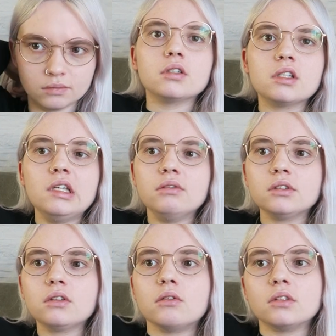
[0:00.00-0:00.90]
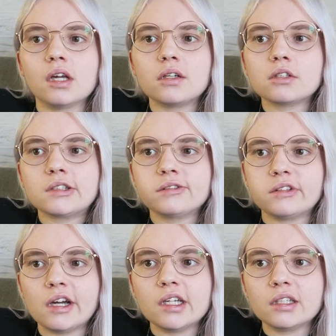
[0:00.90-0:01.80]
because even though they are just
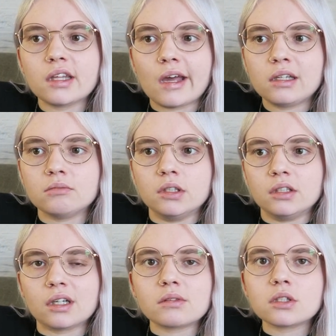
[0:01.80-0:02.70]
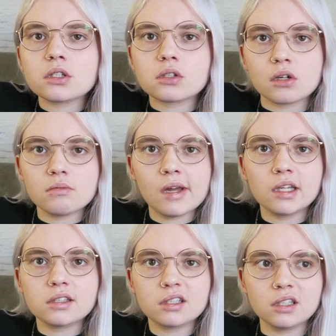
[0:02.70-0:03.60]
fighting the enemy, there were so
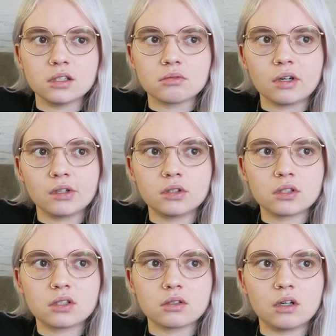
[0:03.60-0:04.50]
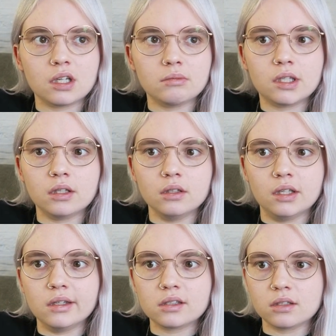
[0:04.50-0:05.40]
many scenes where you just saw them kill
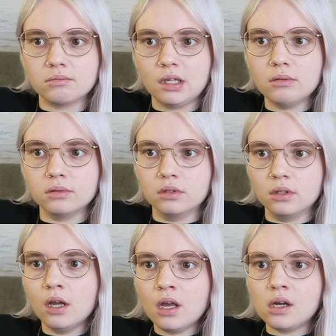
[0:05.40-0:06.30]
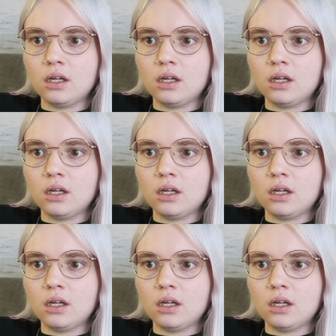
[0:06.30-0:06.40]
innocent people,